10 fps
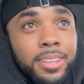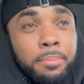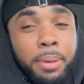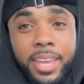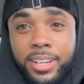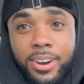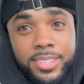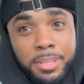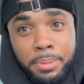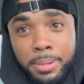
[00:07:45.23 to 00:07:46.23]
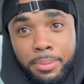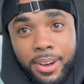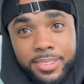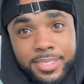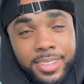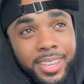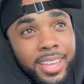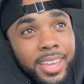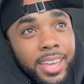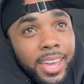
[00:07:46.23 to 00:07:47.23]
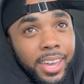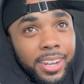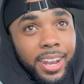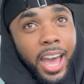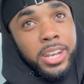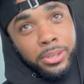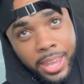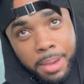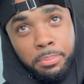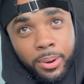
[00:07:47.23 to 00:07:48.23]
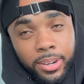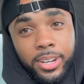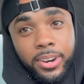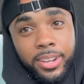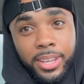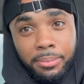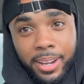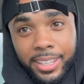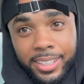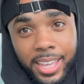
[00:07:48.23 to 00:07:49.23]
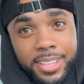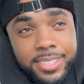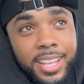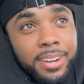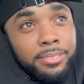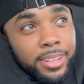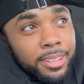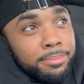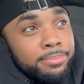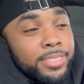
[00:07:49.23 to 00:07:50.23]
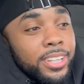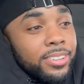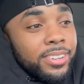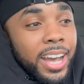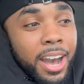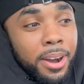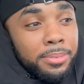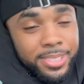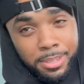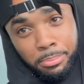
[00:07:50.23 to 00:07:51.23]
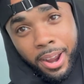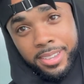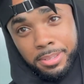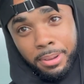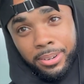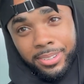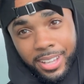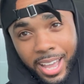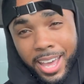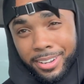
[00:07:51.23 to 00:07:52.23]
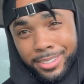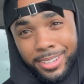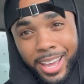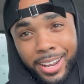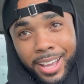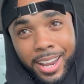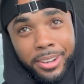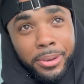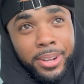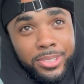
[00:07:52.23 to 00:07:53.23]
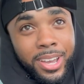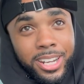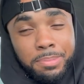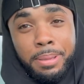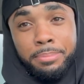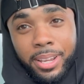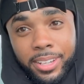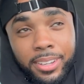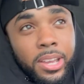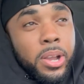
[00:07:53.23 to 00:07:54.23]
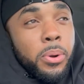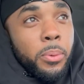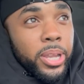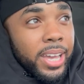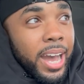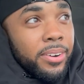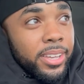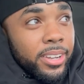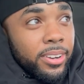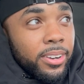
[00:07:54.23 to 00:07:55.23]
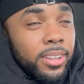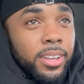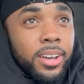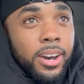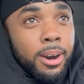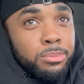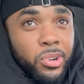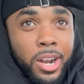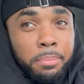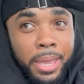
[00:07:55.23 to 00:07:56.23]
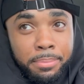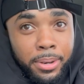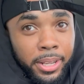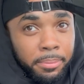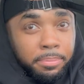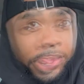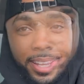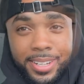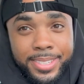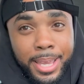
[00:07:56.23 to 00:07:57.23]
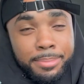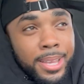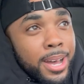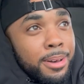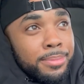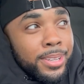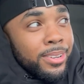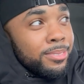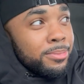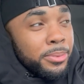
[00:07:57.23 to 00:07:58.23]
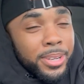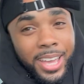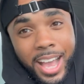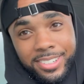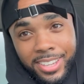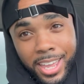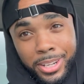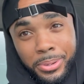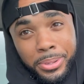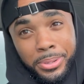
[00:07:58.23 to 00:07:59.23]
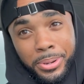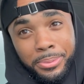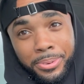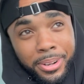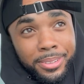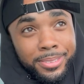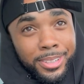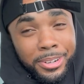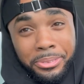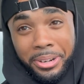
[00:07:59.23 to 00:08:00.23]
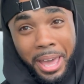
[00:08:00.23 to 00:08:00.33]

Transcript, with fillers: pay the cost to be the boss. And I knew that part going in, right? Like that's not what I'm, you know, I, I was surprised about. Kind of, you kind of got to know that you got to spend money when you're out here um, trying to make money. But at the same time, you know, when you actually got to do it, you don't want to, you don't want to